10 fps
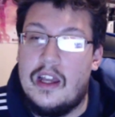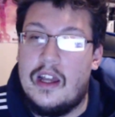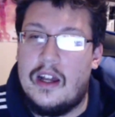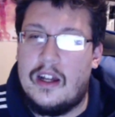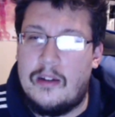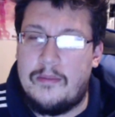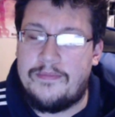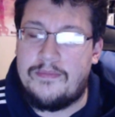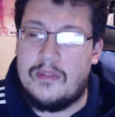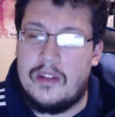I
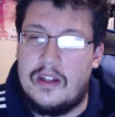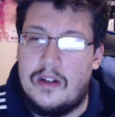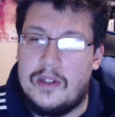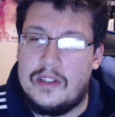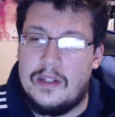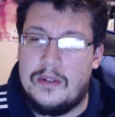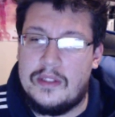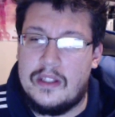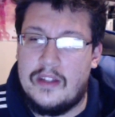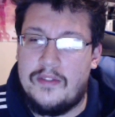want to say, what was
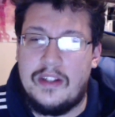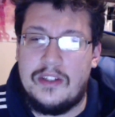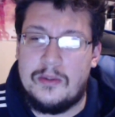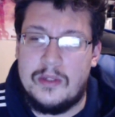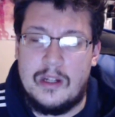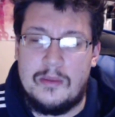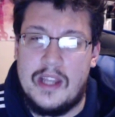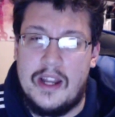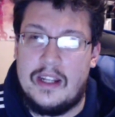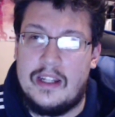it, Avengers when it comes
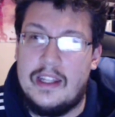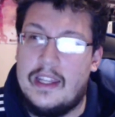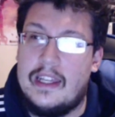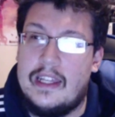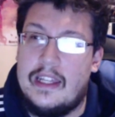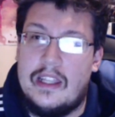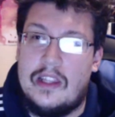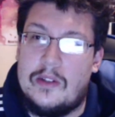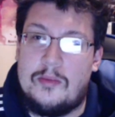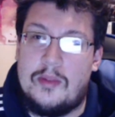out. And
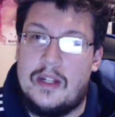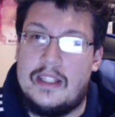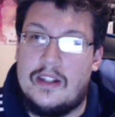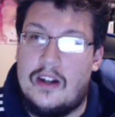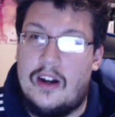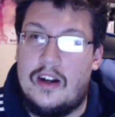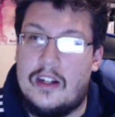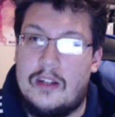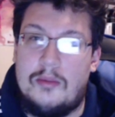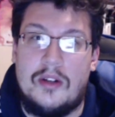those plans are
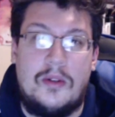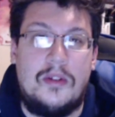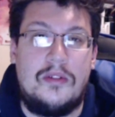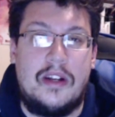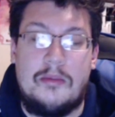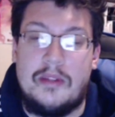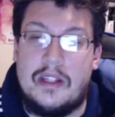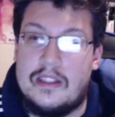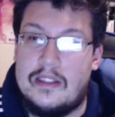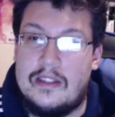going to be on hold right now
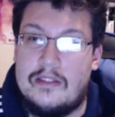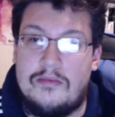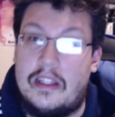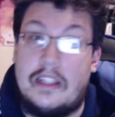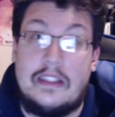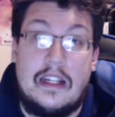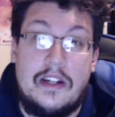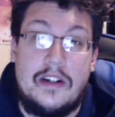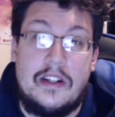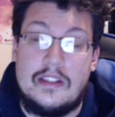because he's not
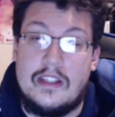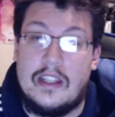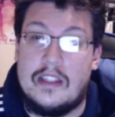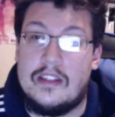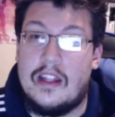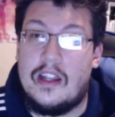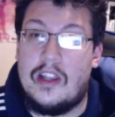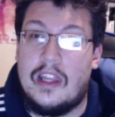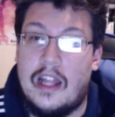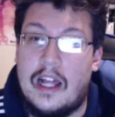here. He's
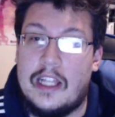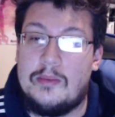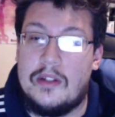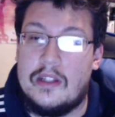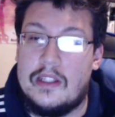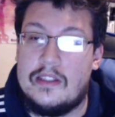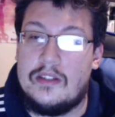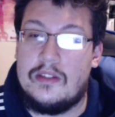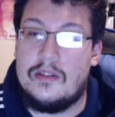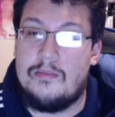in the hospital. He's
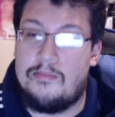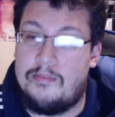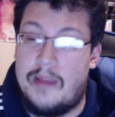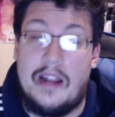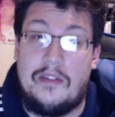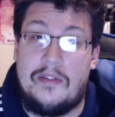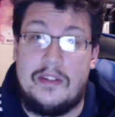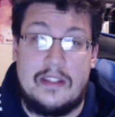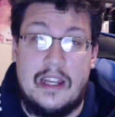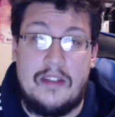battling for
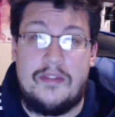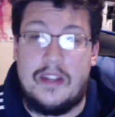his life.